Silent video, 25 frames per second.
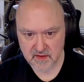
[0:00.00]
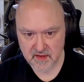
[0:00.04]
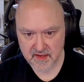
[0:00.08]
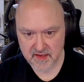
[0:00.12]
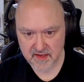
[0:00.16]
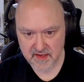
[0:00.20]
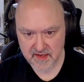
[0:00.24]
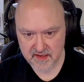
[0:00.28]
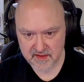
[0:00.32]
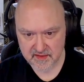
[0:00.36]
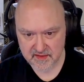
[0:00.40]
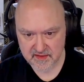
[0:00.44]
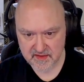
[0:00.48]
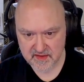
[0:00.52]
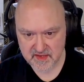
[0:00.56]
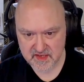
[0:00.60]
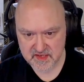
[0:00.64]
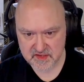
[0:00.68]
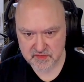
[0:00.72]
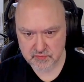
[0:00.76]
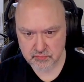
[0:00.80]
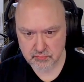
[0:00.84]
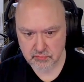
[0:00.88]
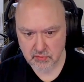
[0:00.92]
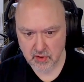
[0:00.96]
In
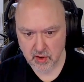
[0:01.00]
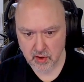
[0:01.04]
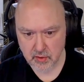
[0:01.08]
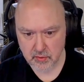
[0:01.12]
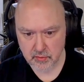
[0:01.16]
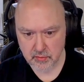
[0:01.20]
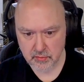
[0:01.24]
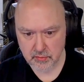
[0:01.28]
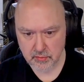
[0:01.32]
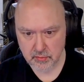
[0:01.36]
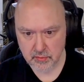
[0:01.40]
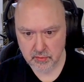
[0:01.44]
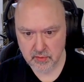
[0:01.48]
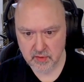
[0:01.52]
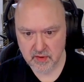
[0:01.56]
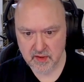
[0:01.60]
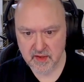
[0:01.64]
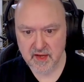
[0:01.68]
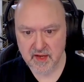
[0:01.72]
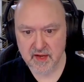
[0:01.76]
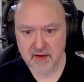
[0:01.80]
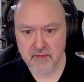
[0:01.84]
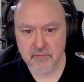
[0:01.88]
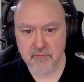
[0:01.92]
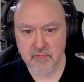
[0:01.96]
this row,
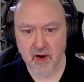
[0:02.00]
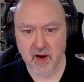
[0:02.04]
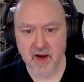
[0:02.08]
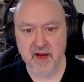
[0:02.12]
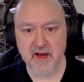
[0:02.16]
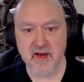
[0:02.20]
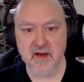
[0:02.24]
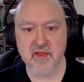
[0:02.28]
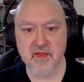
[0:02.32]
right,